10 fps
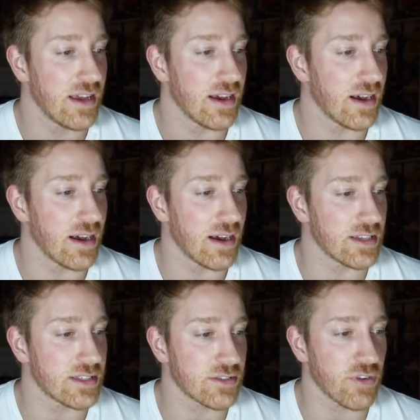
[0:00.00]
Uh,
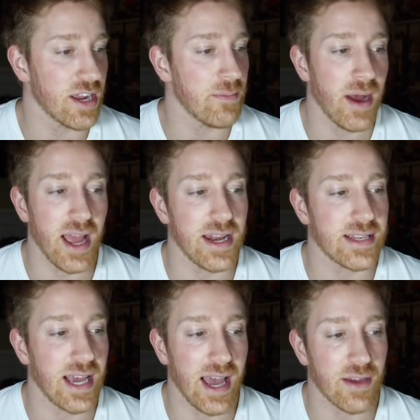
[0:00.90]
scream mind
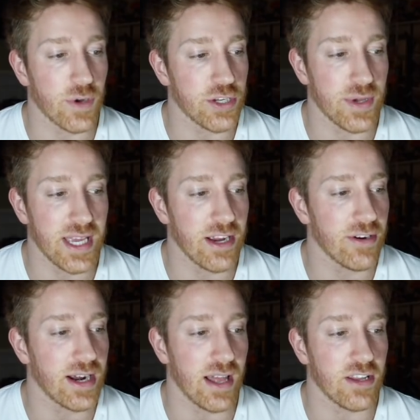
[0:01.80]
tag when you hear
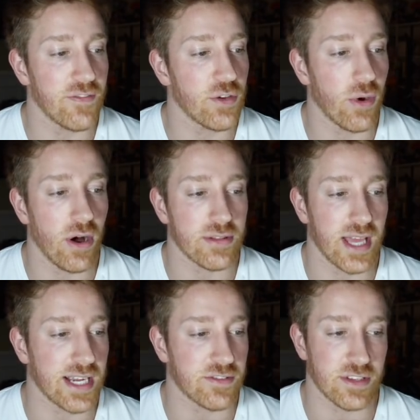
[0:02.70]
it. I love you all.
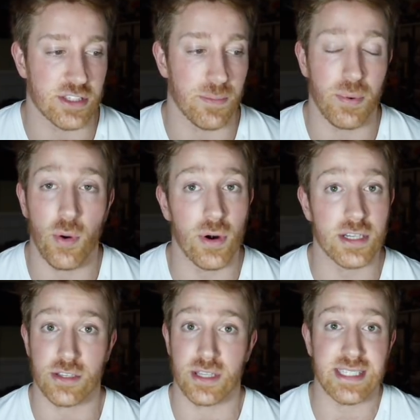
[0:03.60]
Thanks for the support.
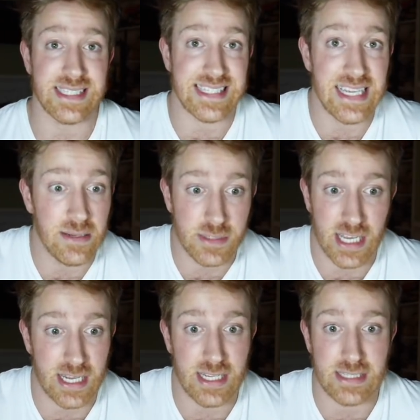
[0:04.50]
So this seems
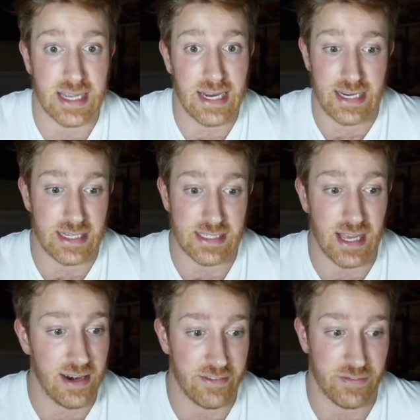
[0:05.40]
like he's getting
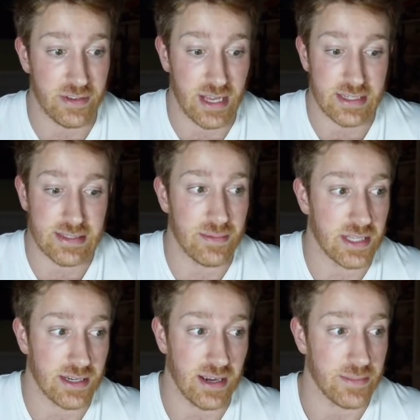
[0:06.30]
excited for like
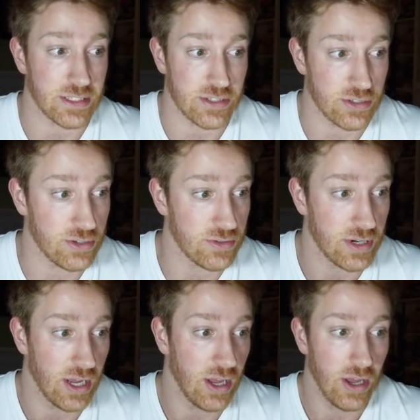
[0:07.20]
something coming soon.
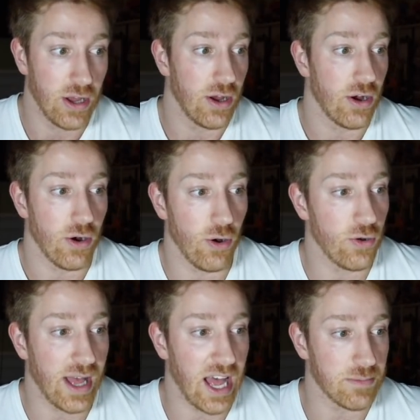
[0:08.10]

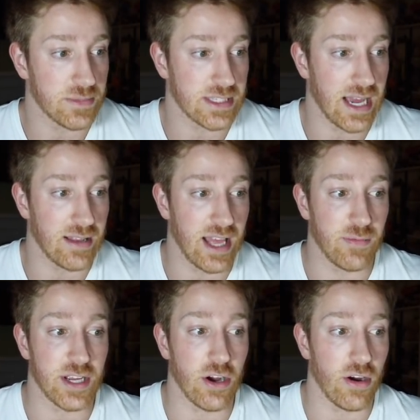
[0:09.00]
Whole album sound like
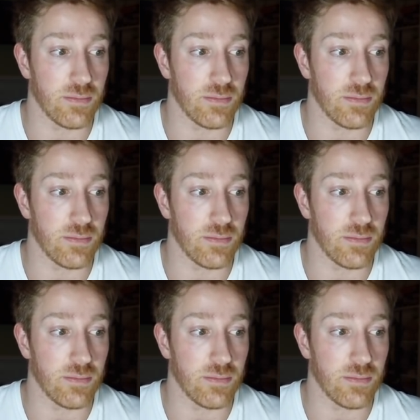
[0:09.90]
we going